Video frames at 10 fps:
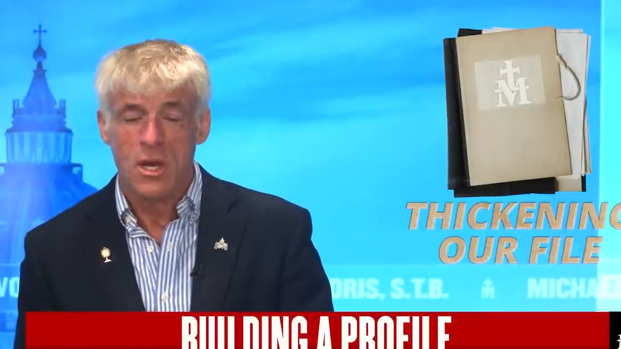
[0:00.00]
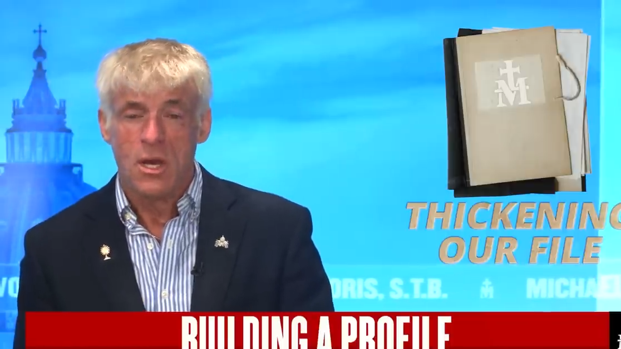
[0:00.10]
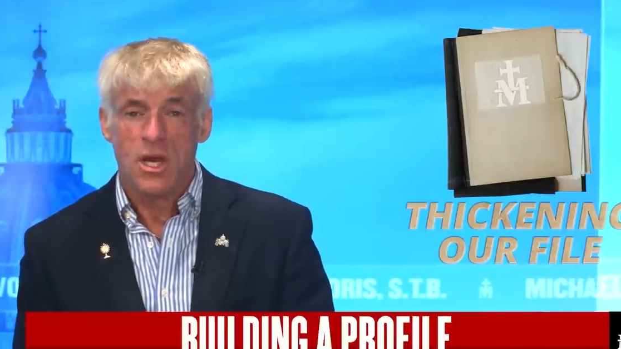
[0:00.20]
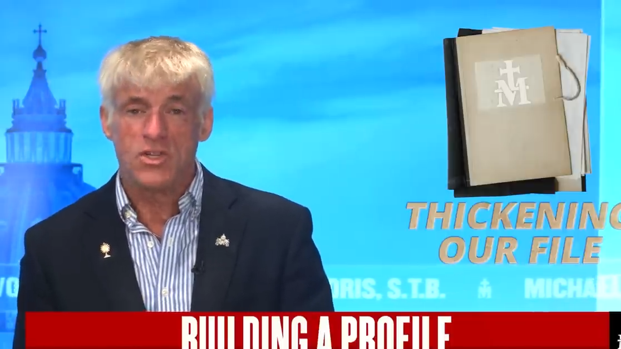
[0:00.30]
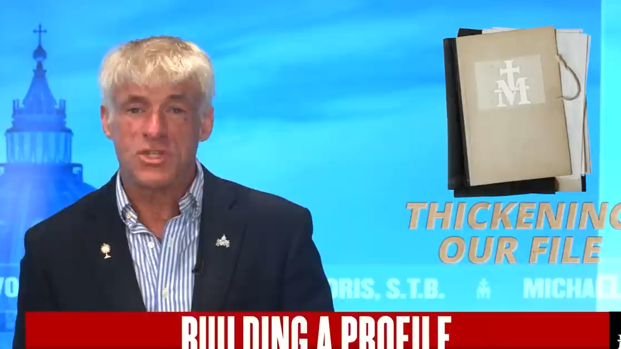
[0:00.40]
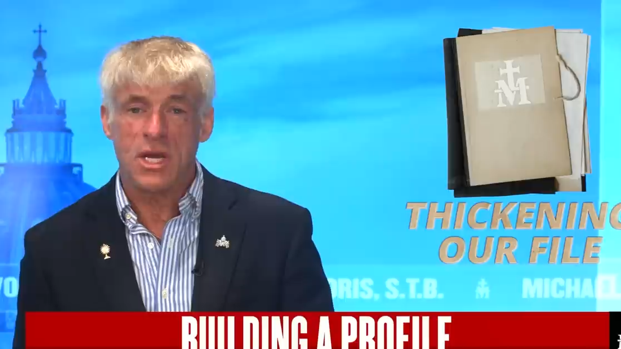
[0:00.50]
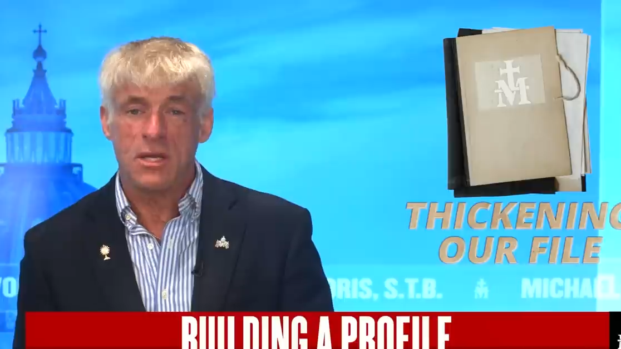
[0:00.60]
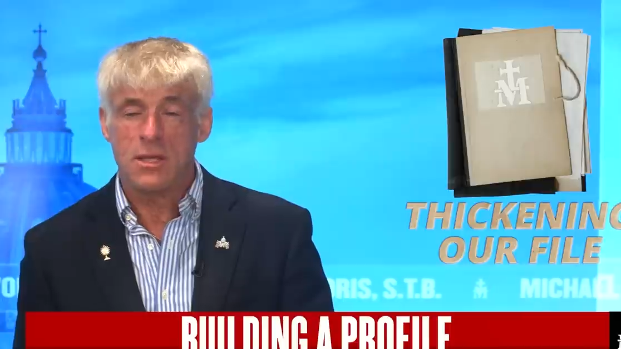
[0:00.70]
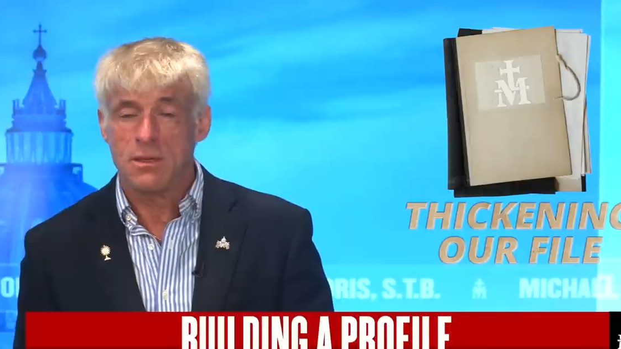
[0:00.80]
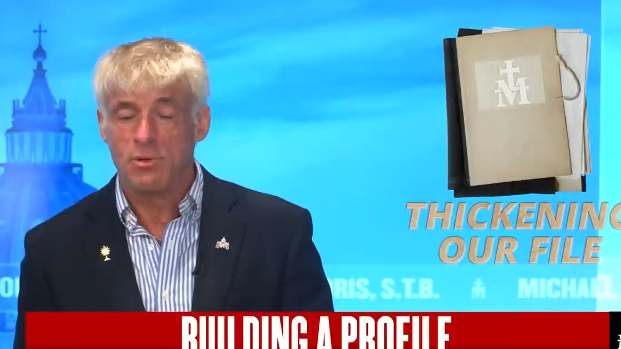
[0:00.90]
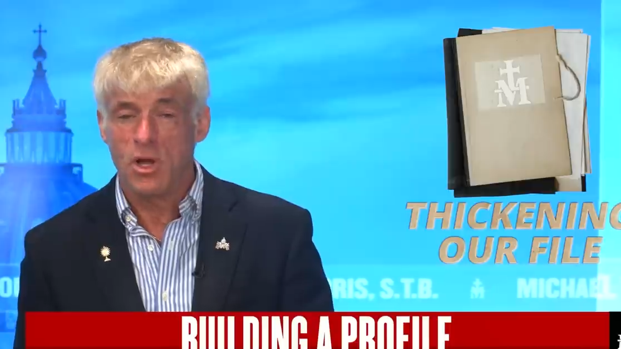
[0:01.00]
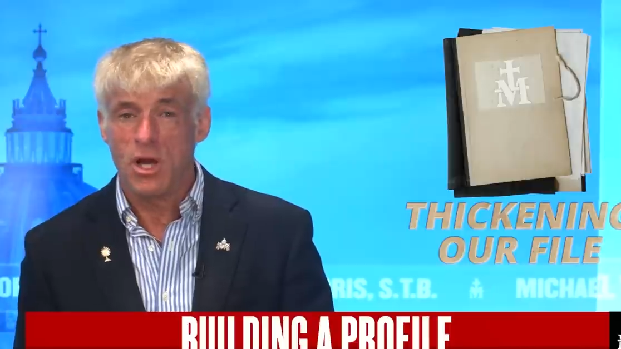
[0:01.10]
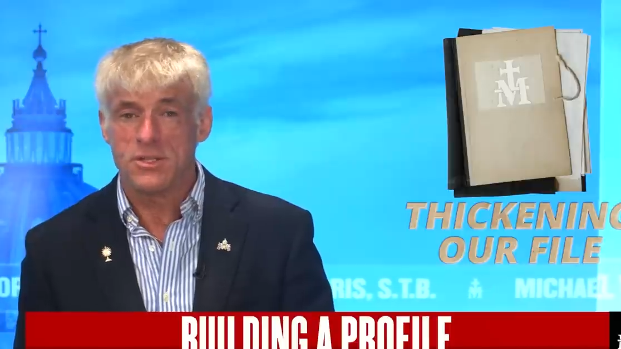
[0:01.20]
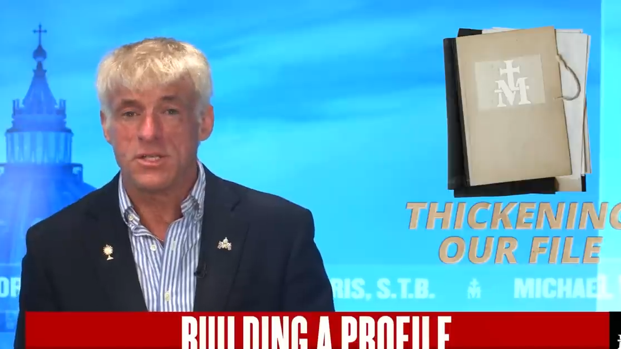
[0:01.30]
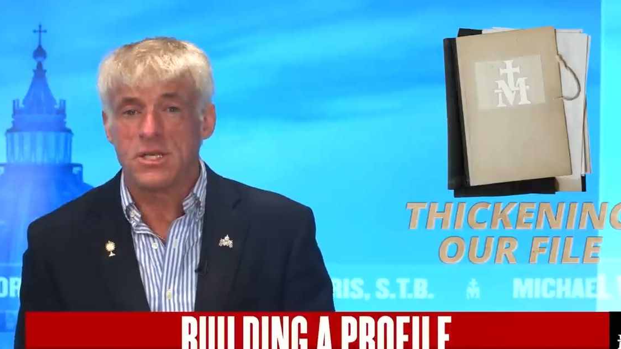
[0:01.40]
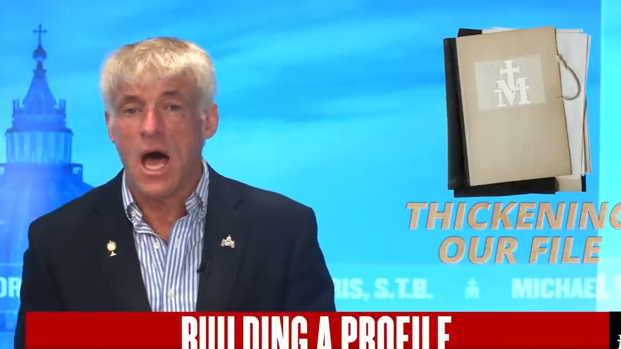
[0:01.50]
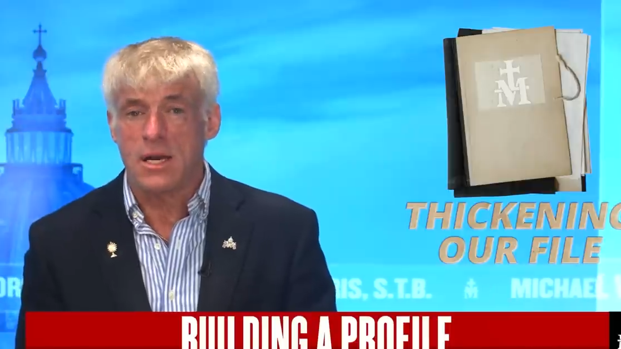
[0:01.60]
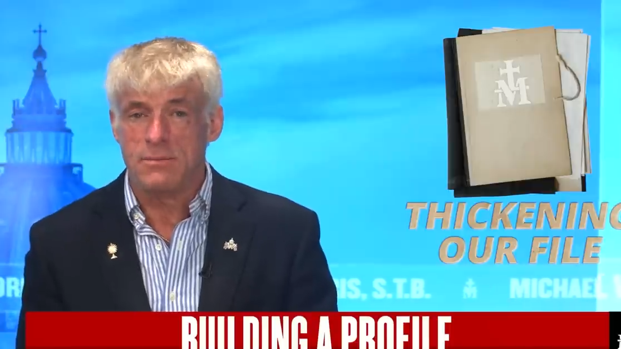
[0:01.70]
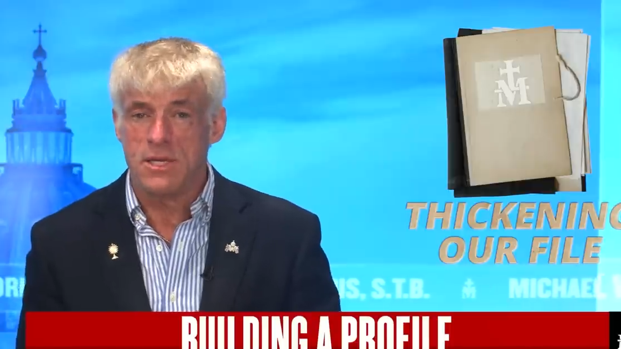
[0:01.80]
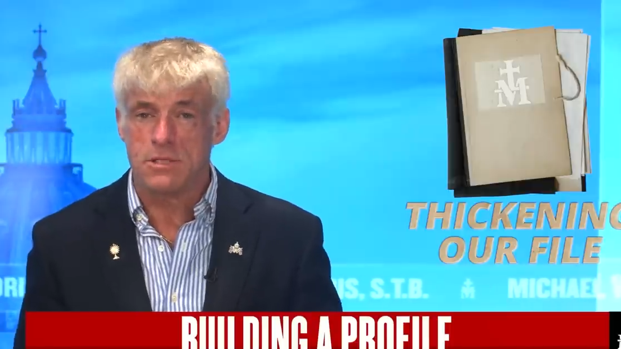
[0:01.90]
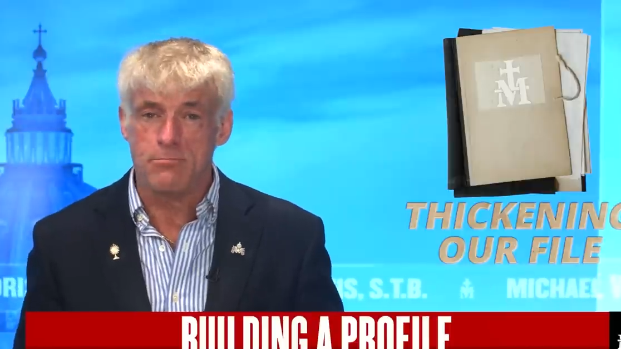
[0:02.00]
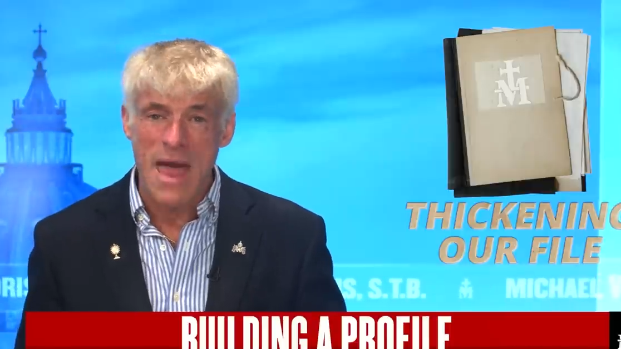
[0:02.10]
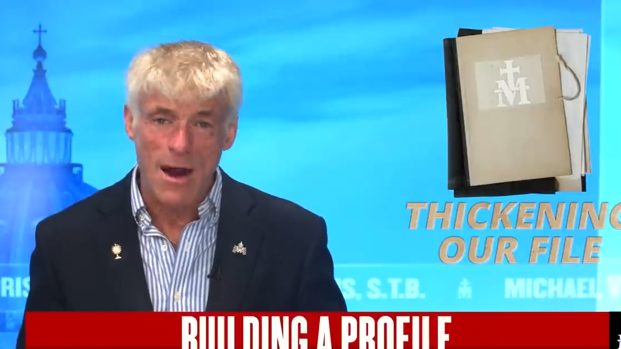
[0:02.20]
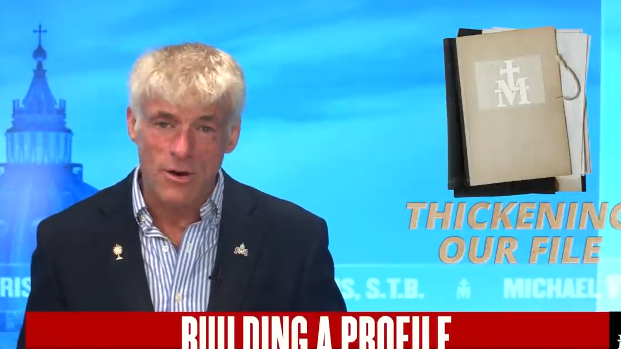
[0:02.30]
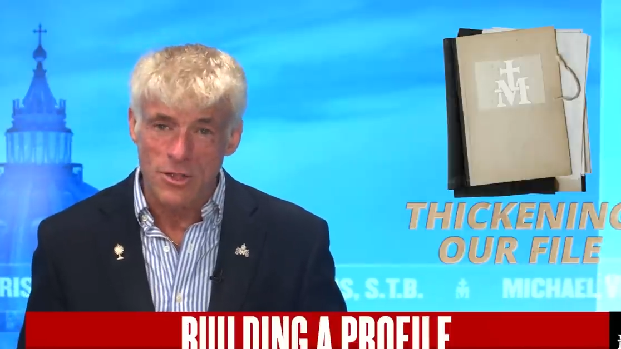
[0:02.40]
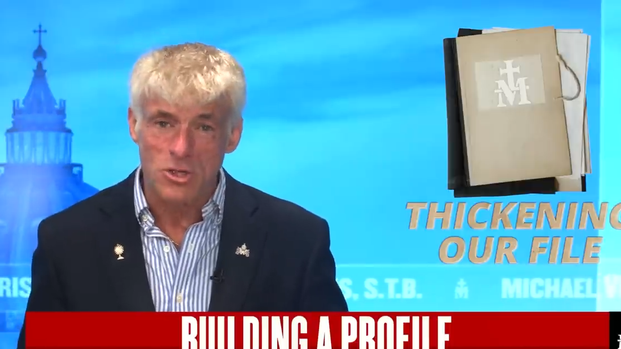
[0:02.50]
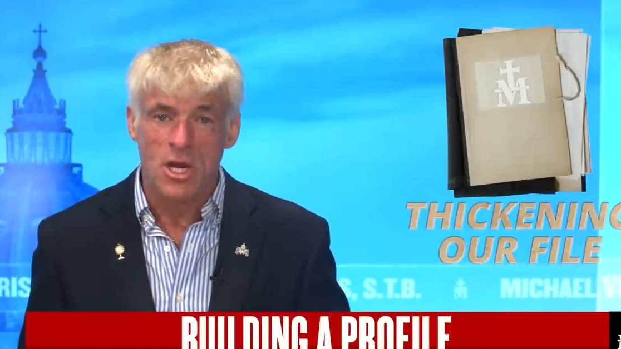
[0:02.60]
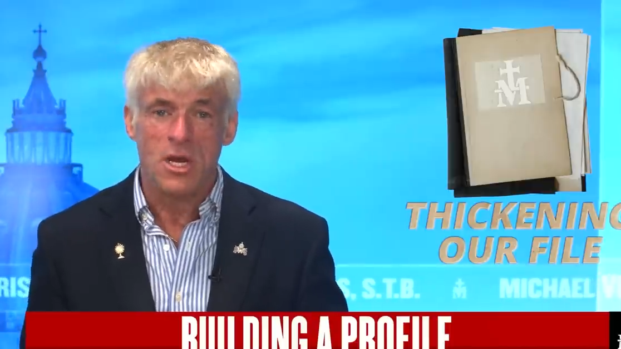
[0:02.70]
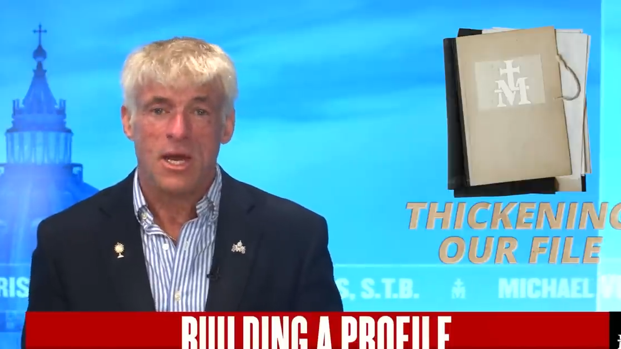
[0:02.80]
a state that applauds sodomy as marriage